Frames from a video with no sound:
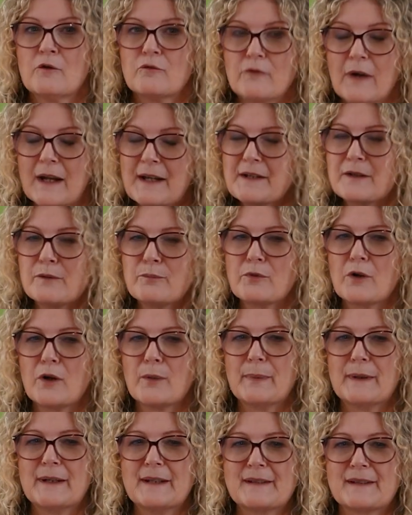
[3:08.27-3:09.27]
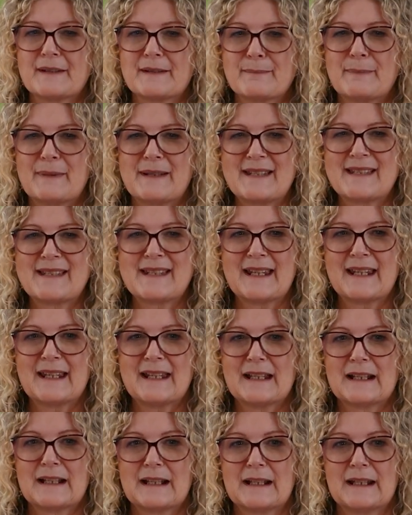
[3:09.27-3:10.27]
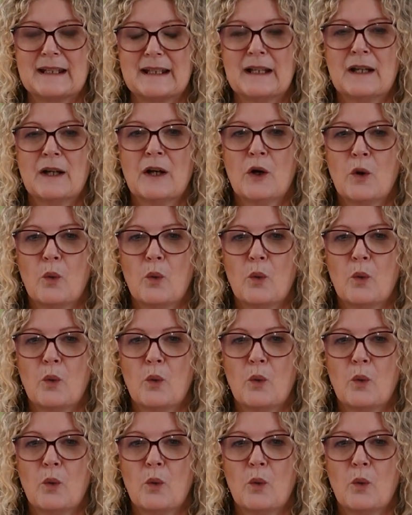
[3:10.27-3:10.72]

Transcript: Rental properties is particularly